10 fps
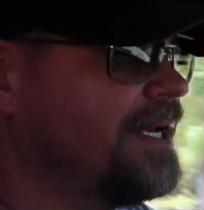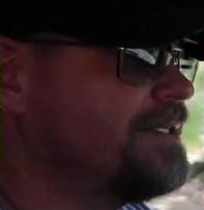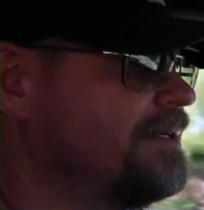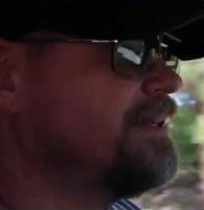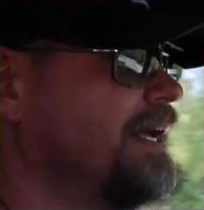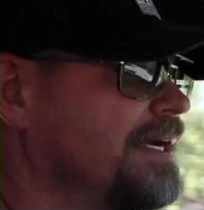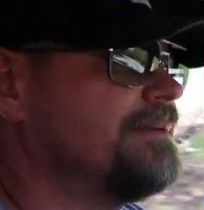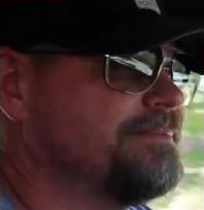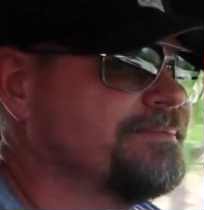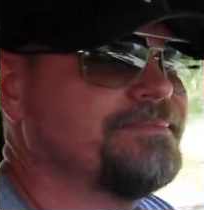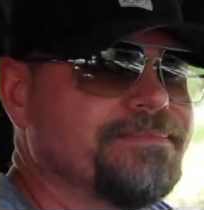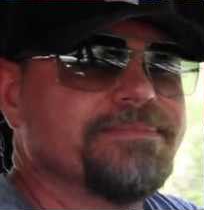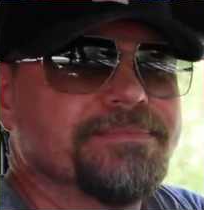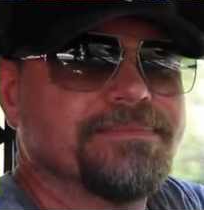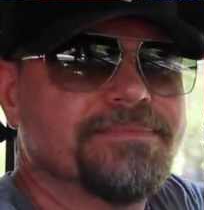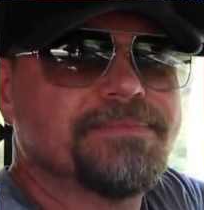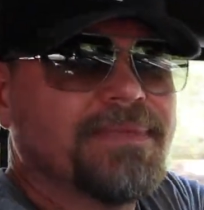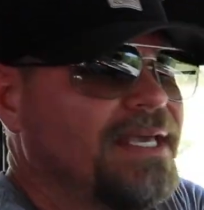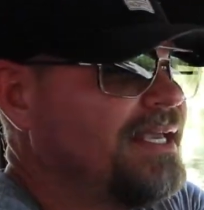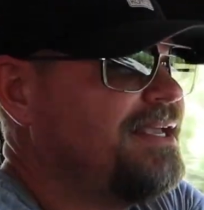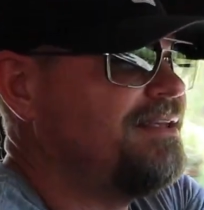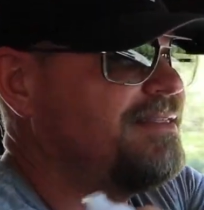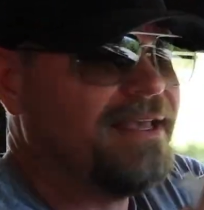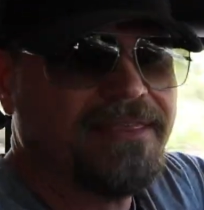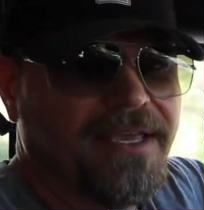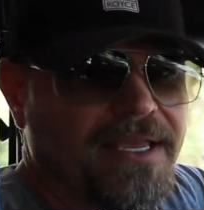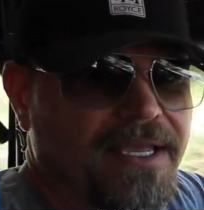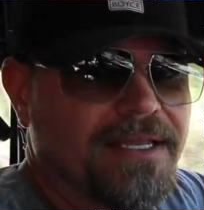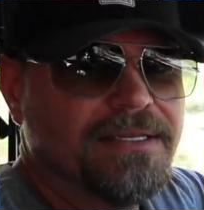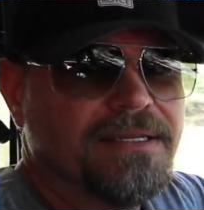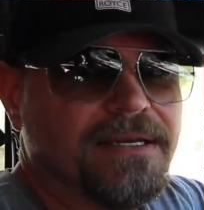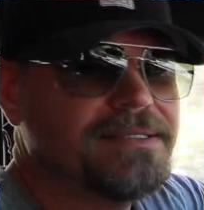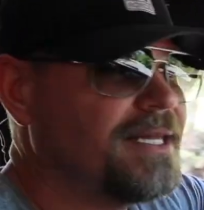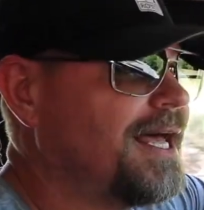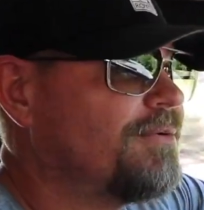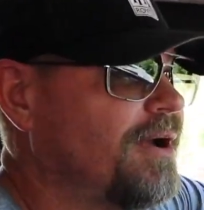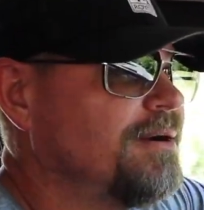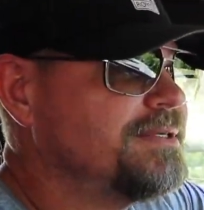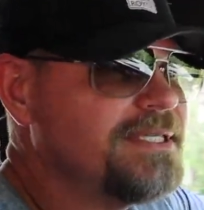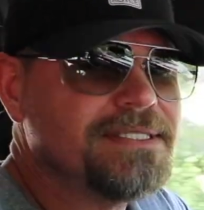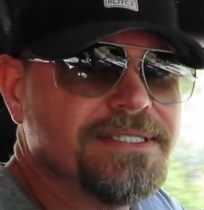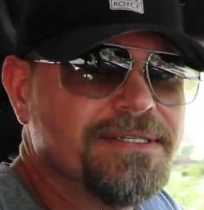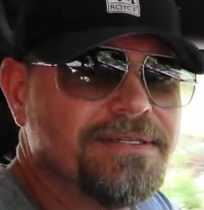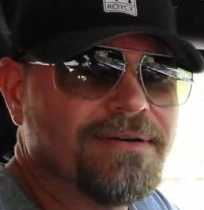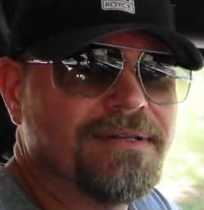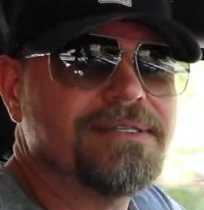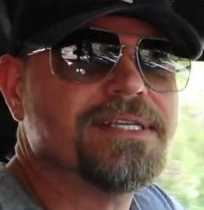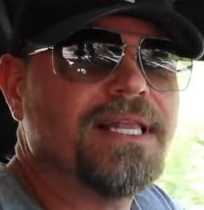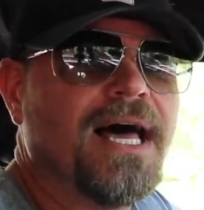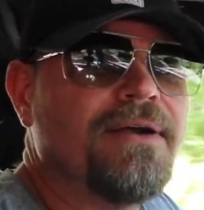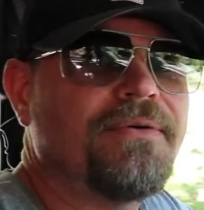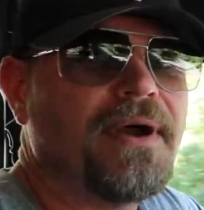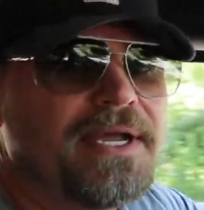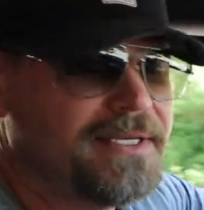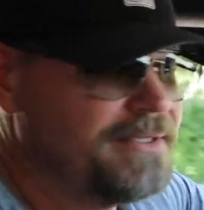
at you like, Either they're thinking there's a lot wrong with this dude or there's a lot right.